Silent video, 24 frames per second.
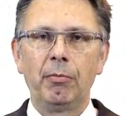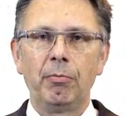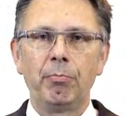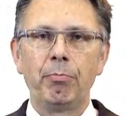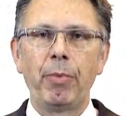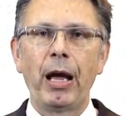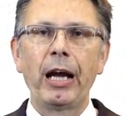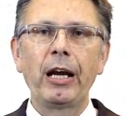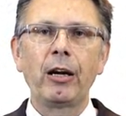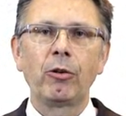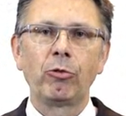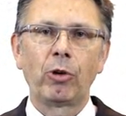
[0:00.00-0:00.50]

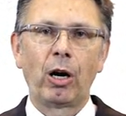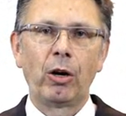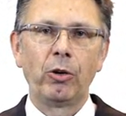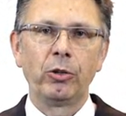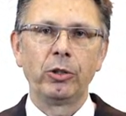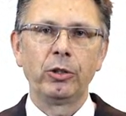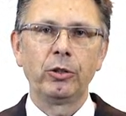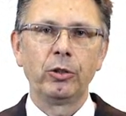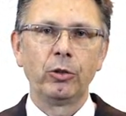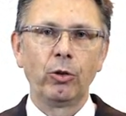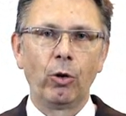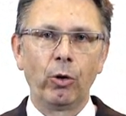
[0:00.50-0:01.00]

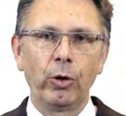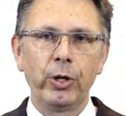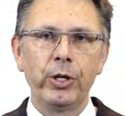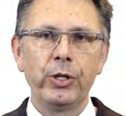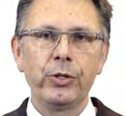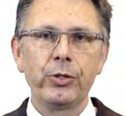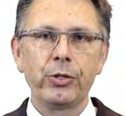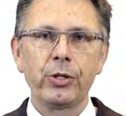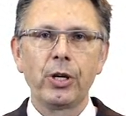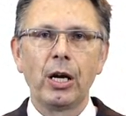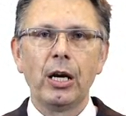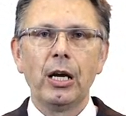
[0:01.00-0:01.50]
background
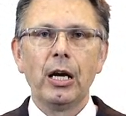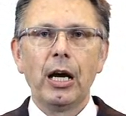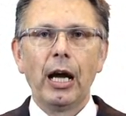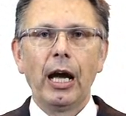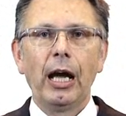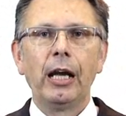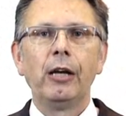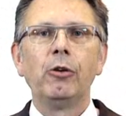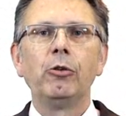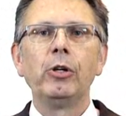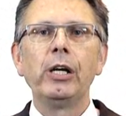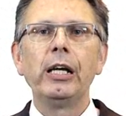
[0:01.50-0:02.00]
noise
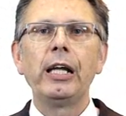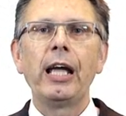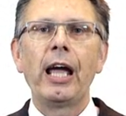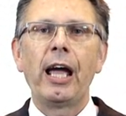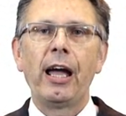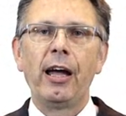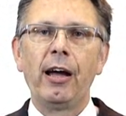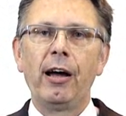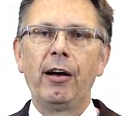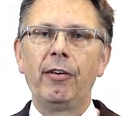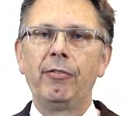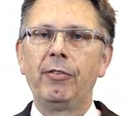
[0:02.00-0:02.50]
and really
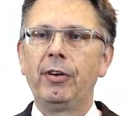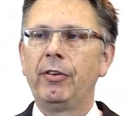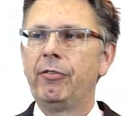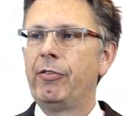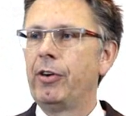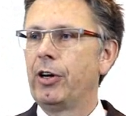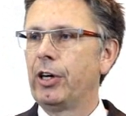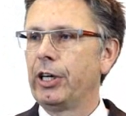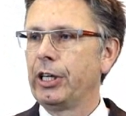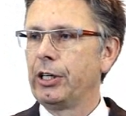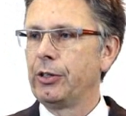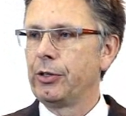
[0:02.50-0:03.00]
have a
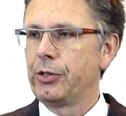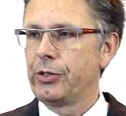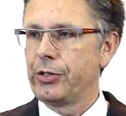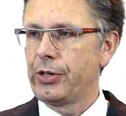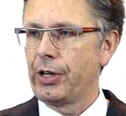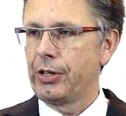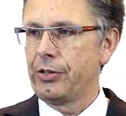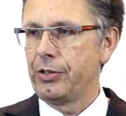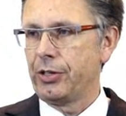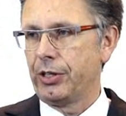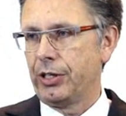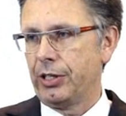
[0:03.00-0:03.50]
very good
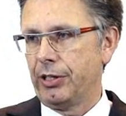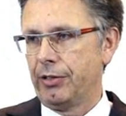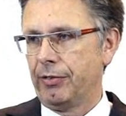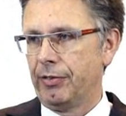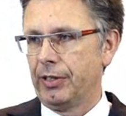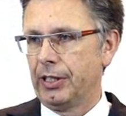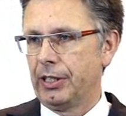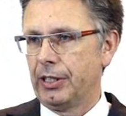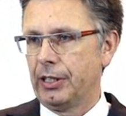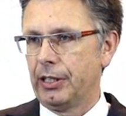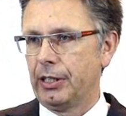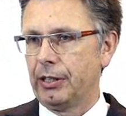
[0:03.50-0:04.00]

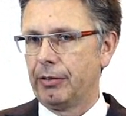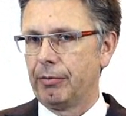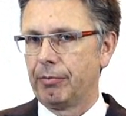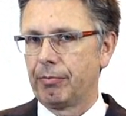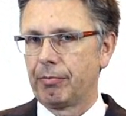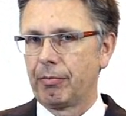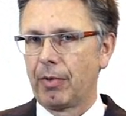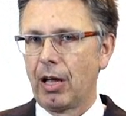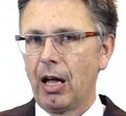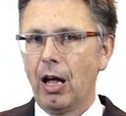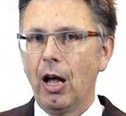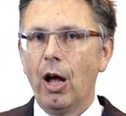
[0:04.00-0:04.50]
sensitivity.
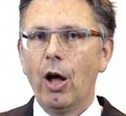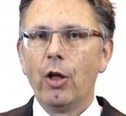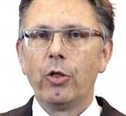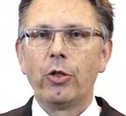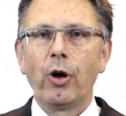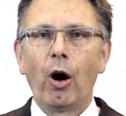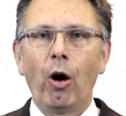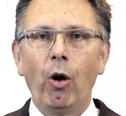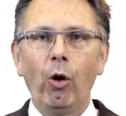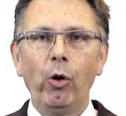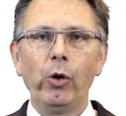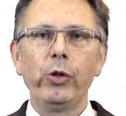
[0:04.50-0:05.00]

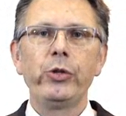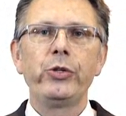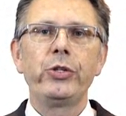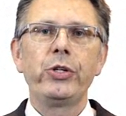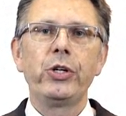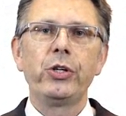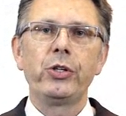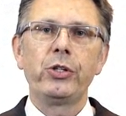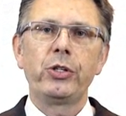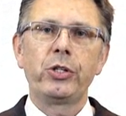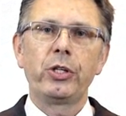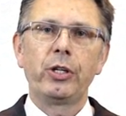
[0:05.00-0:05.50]
The whole
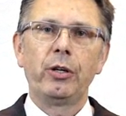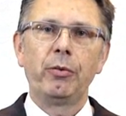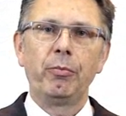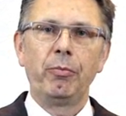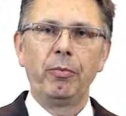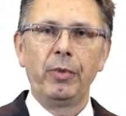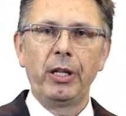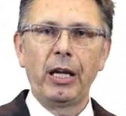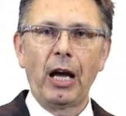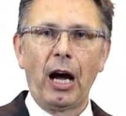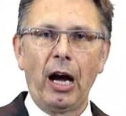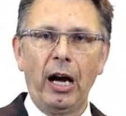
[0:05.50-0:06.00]

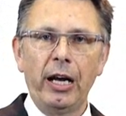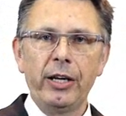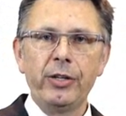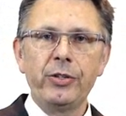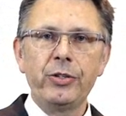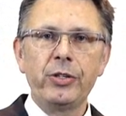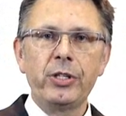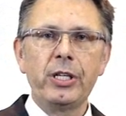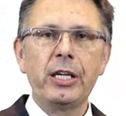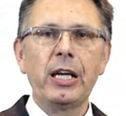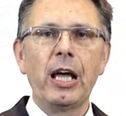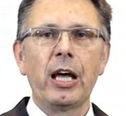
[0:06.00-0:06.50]
system, the
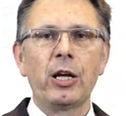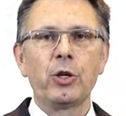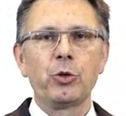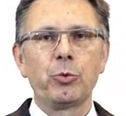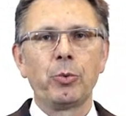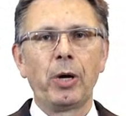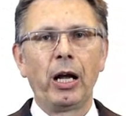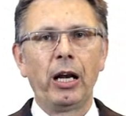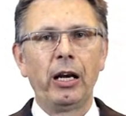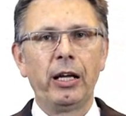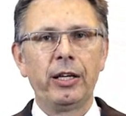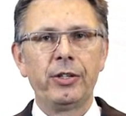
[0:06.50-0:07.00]
IC as
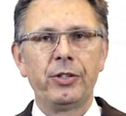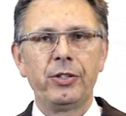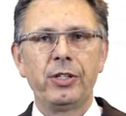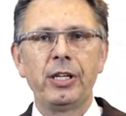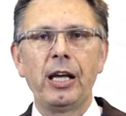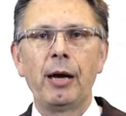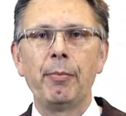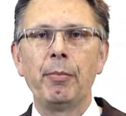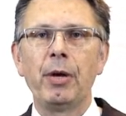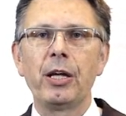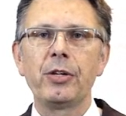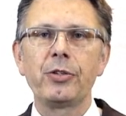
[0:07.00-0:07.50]
well as
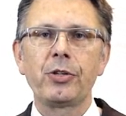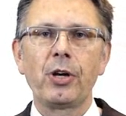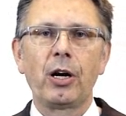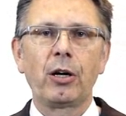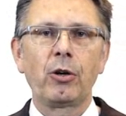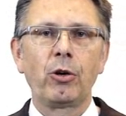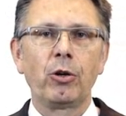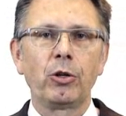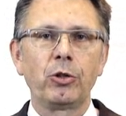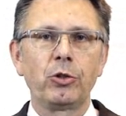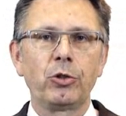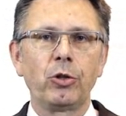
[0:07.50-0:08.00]
the MS, are
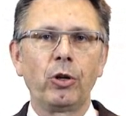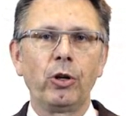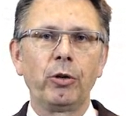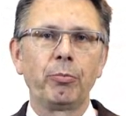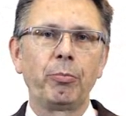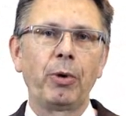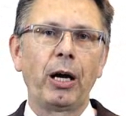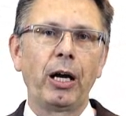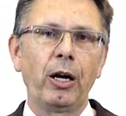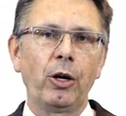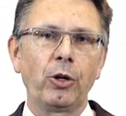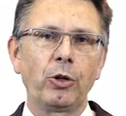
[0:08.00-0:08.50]
controlled
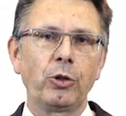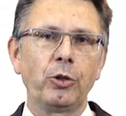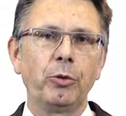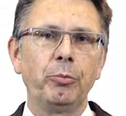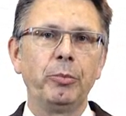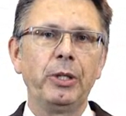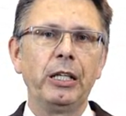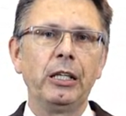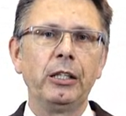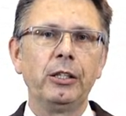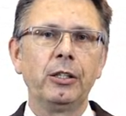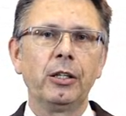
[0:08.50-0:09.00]
by a
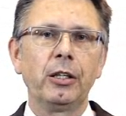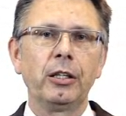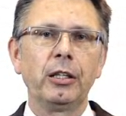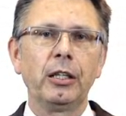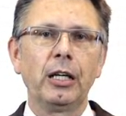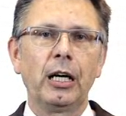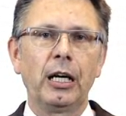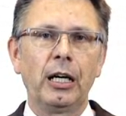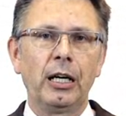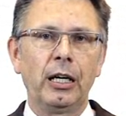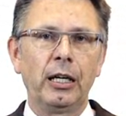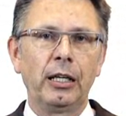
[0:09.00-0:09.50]

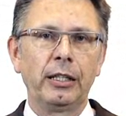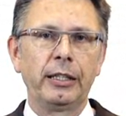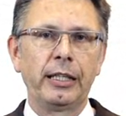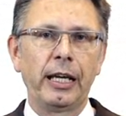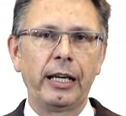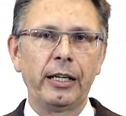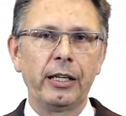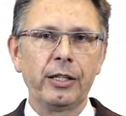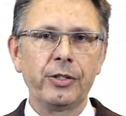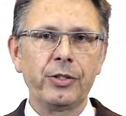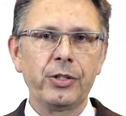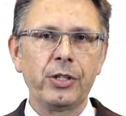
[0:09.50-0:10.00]
Chromeleon
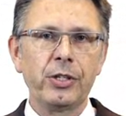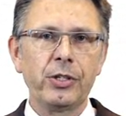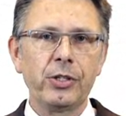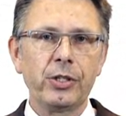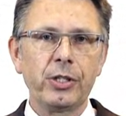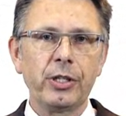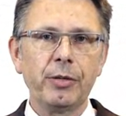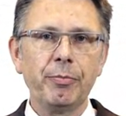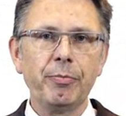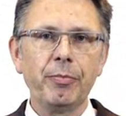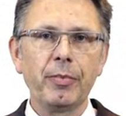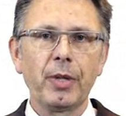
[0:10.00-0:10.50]
data
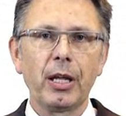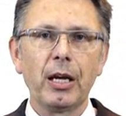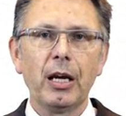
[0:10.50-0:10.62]
system,